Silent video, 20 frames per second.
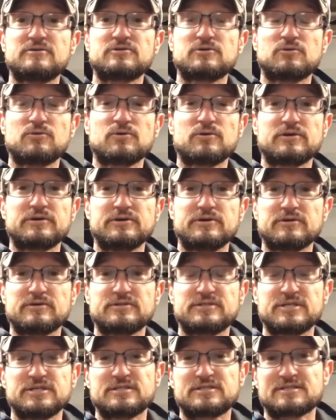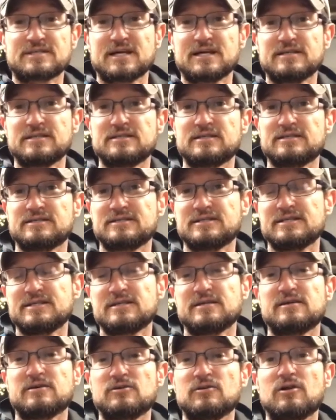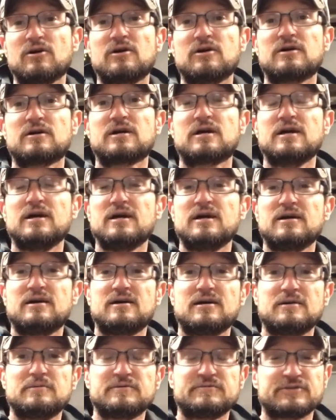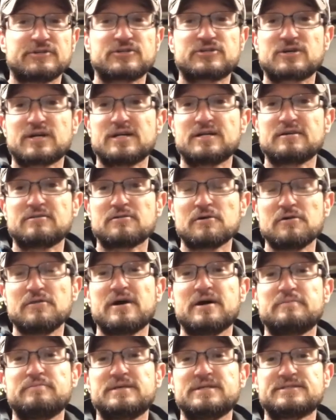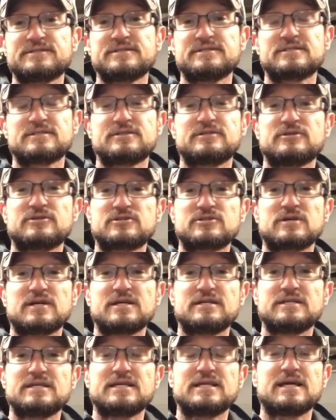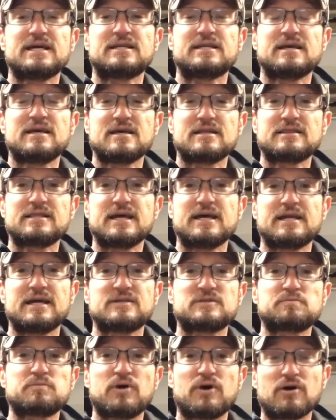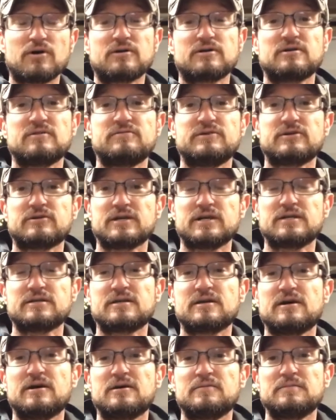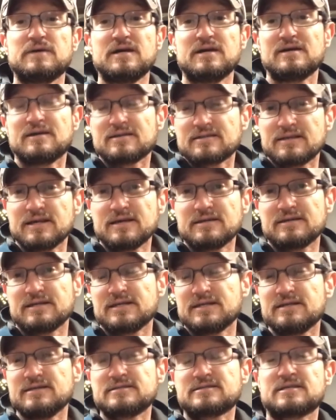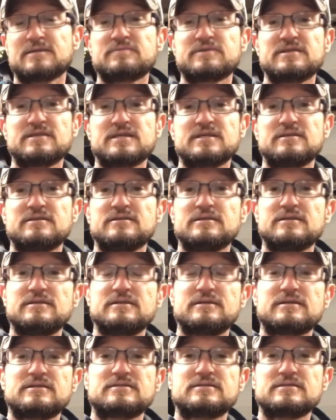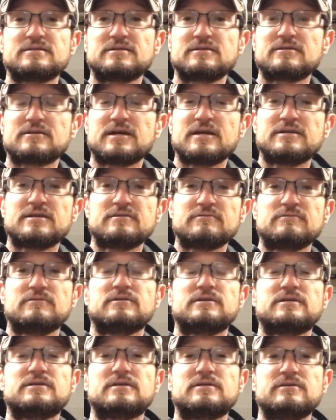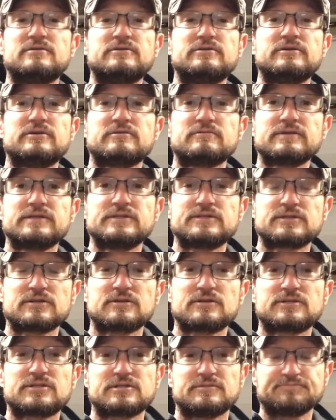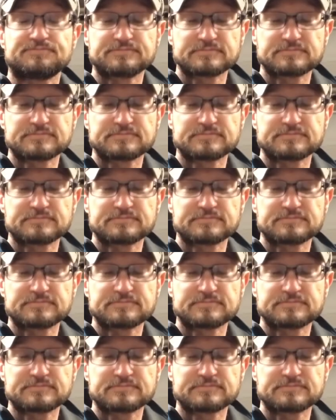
or you're just kind of eking along. If you're trying to grow that business and you're trying to get that as part of your income, then it is something that you need to consider, and you really need to do your research